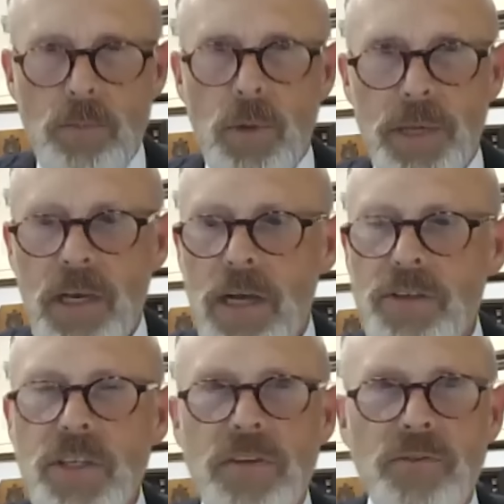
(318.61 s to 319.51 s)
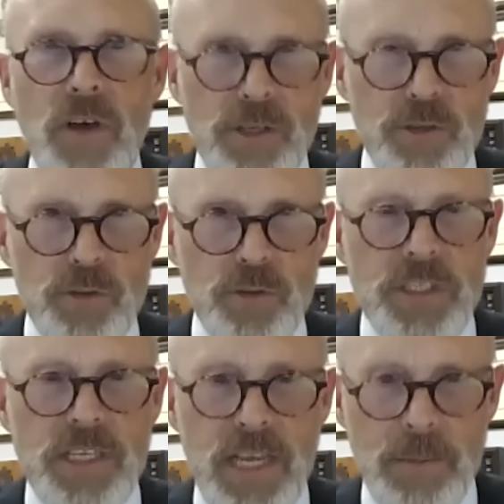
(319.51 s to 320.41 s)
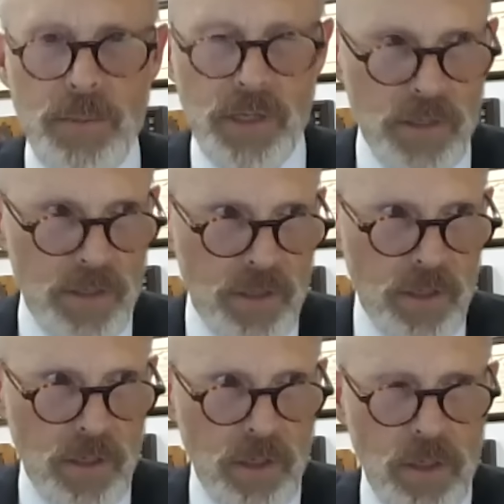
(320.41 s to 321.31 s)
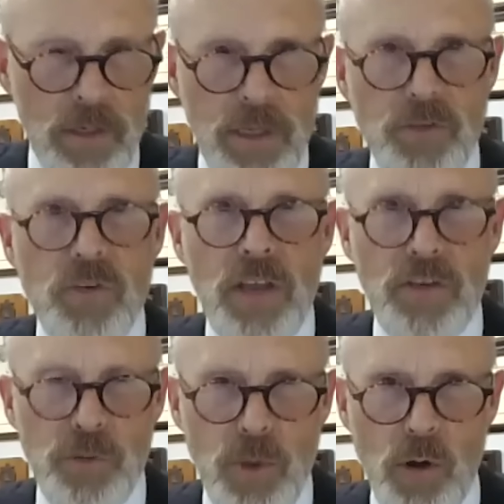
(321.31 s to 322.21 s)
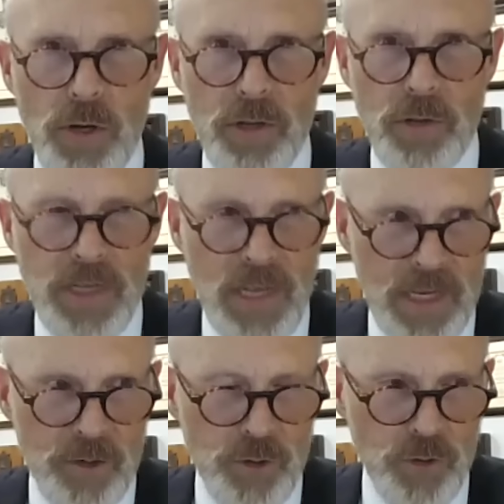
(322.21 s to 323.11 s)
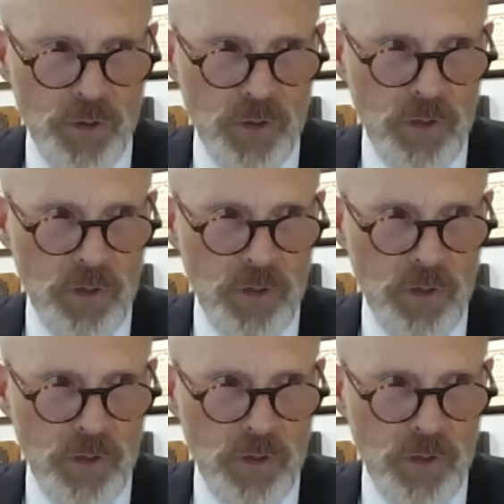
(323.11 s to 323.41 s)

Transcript: But because a confessional statement is testimonial in nature,